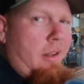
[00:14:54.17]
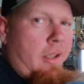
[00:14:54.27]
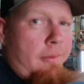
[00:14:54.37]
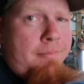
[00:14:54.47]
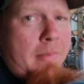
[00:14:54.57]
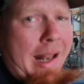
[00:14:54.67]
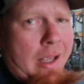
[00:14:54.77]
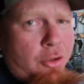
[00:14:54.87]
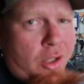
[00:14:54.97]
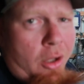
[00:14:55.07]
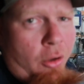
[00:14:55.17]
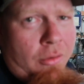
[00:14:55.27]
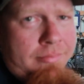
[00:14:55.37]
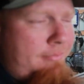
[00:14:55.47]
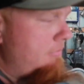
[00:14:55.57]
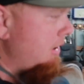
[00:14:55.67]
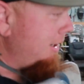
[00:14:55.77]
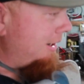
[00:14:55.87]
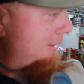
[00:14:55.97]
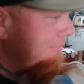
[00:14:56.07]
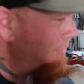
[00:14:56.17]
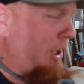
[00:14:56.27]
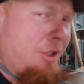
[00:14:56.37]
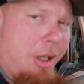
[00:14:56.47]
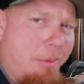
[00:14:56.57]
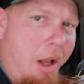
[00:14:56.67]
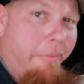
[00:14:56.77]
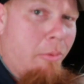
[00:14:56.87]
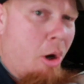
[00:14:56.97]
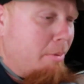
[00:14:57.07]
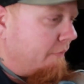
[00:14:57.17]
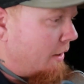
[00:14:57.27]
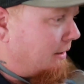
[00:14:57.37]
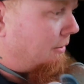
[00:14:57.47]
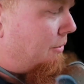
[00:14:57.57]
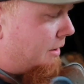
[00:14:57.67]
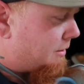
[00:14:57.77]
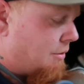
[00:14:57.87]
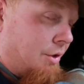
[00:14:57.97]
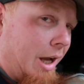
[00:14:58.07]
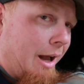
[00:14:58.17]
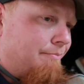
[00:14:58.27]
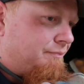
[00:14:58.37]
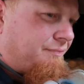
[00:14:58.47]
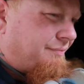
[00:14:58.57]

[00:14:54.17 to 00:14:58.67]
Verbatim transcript: Get the, man, I used a little touch-up gun from Harbor Freight to do this little job.